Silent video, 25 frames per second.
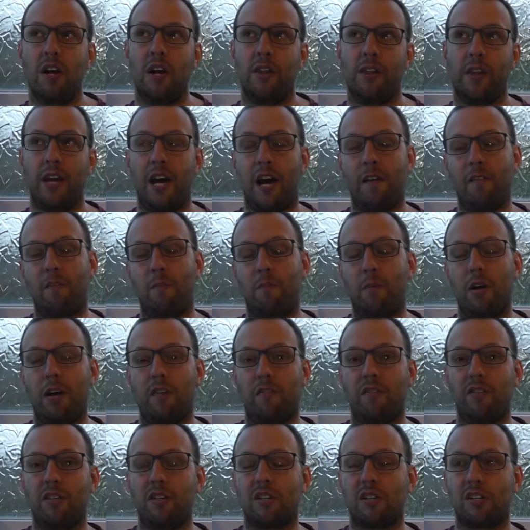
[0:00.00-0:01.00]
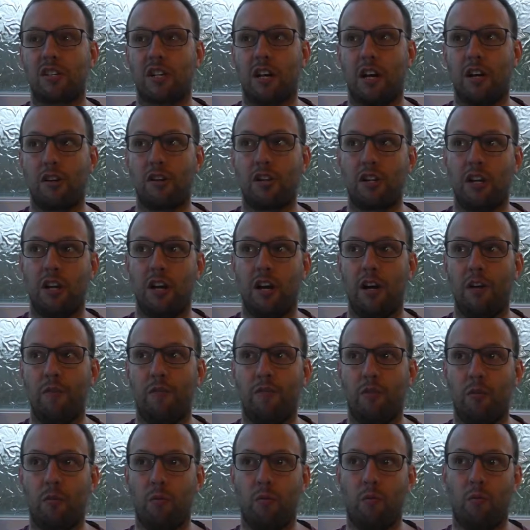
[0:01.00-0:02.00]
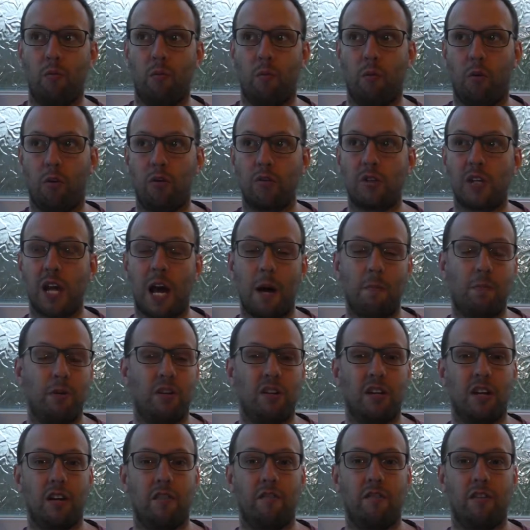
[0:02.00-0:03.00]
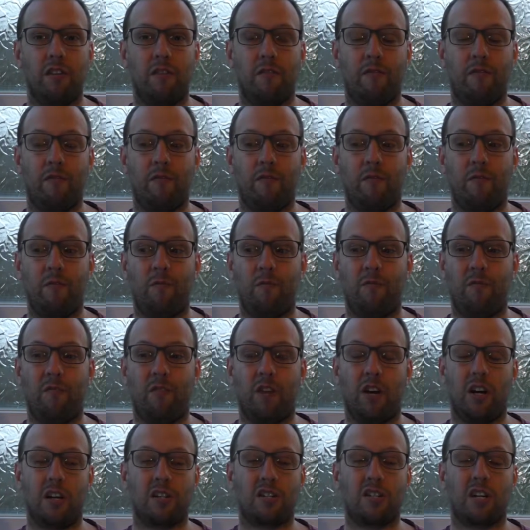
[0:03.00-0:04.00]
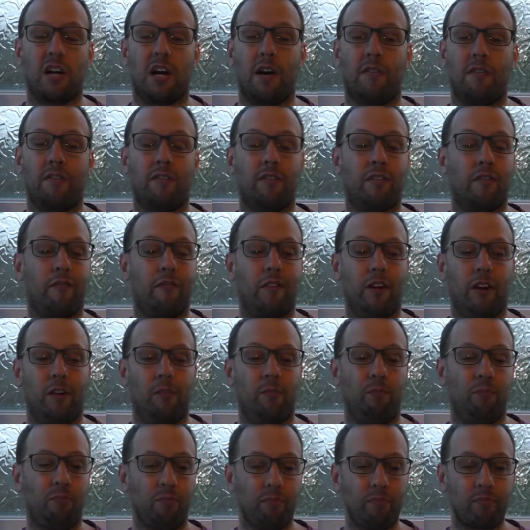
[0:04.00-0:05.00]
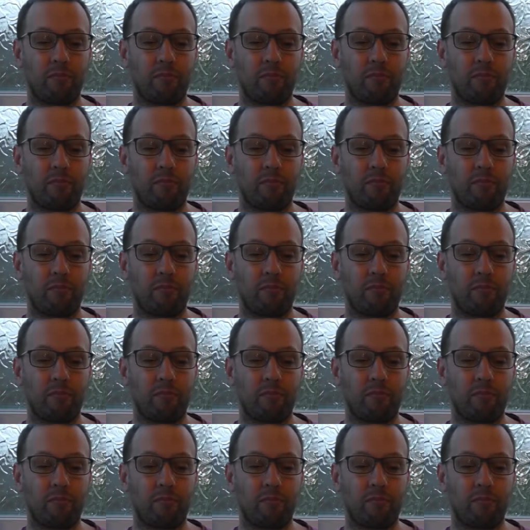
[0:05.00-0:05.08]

They have a bit of a discussion over what's happened over the first half of the film.